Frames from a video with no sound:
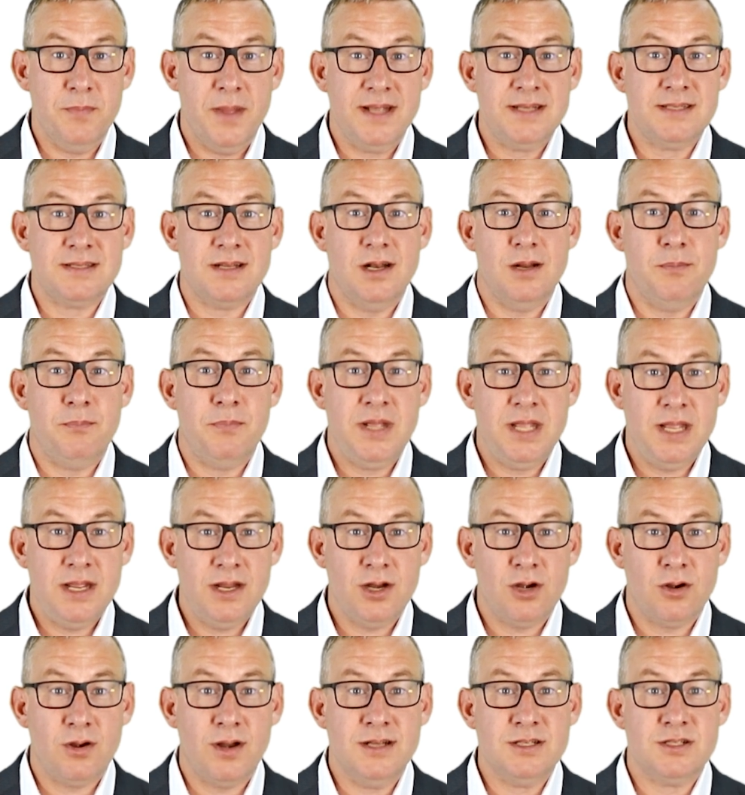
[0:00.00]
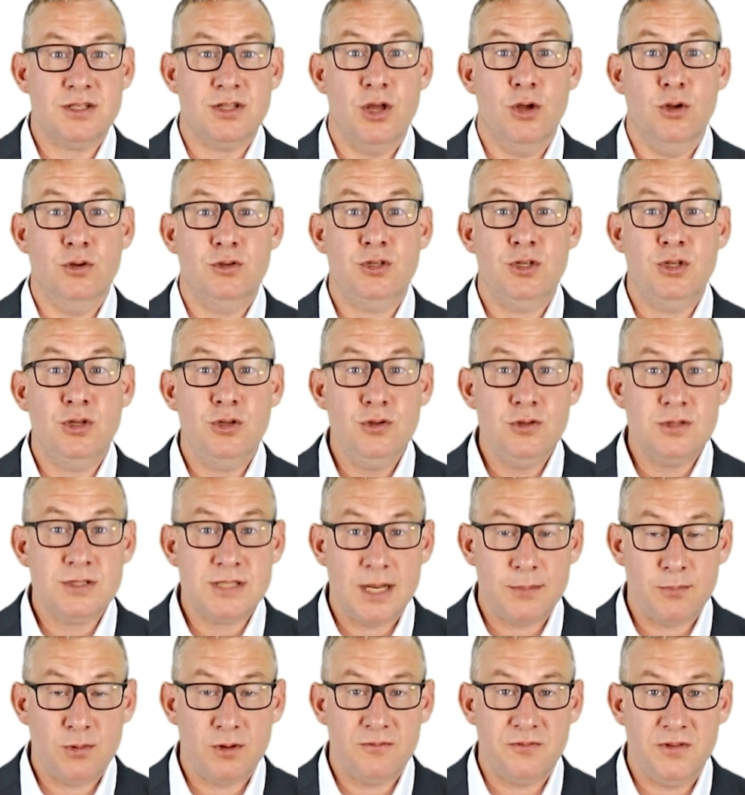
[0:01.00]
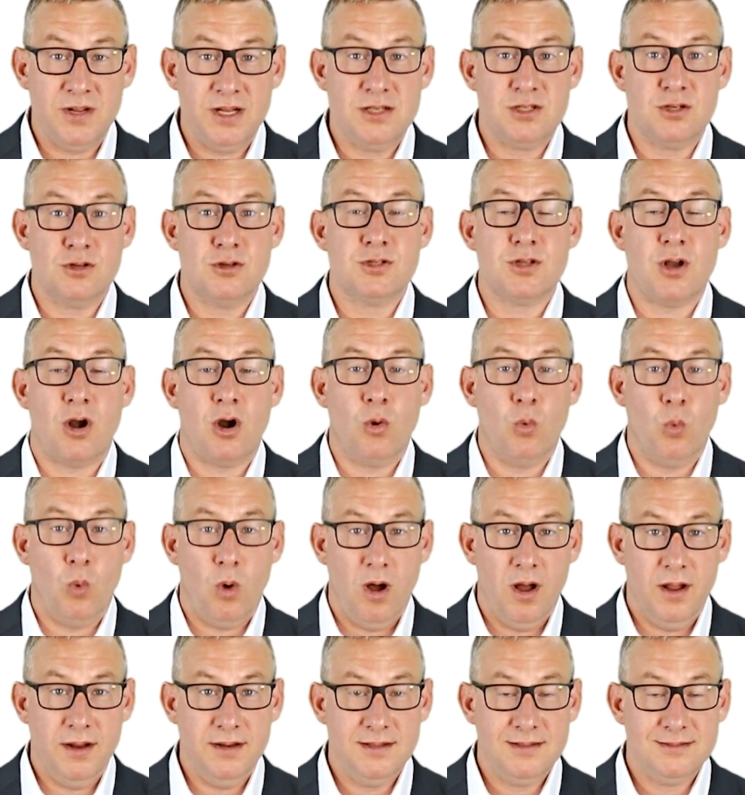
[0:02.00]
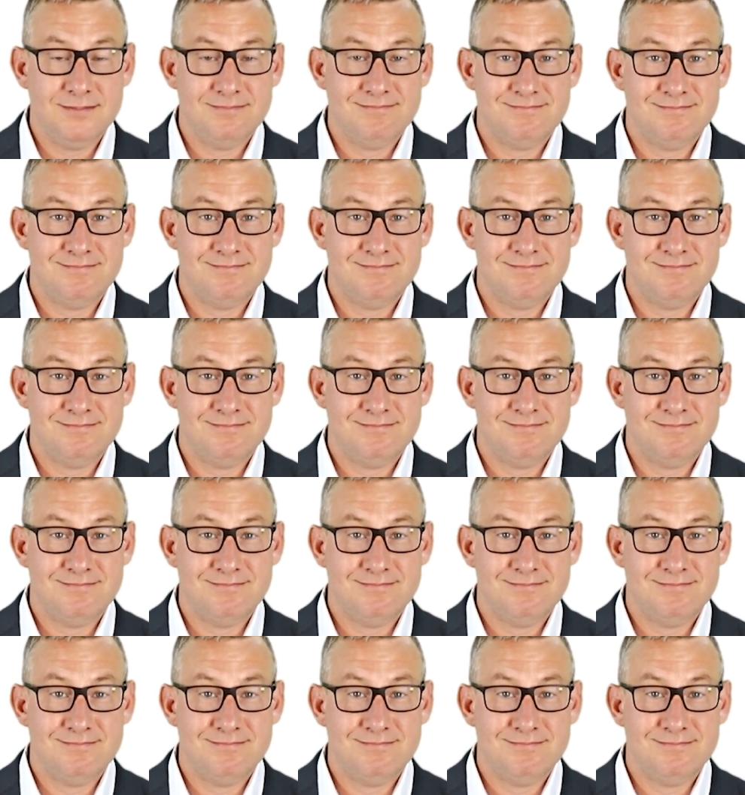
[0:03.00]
makes it appear as though two separate features are one.